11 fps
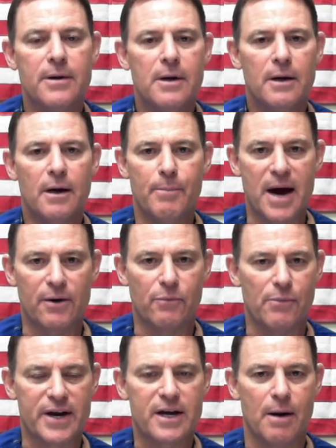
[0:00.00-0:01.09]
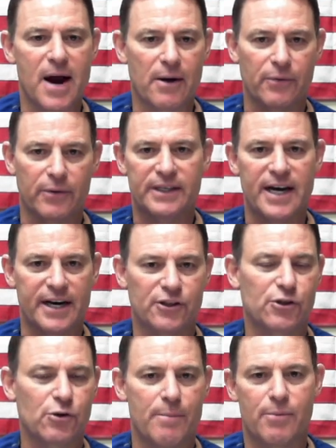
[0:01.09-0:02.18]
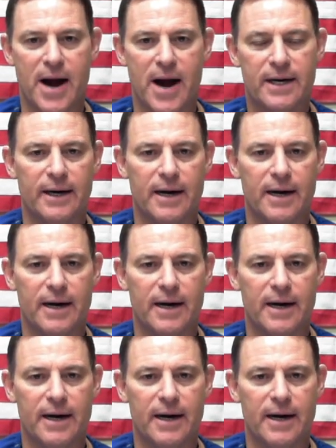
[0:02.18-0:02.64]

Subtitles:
about it when we come back. We're going to take a short break,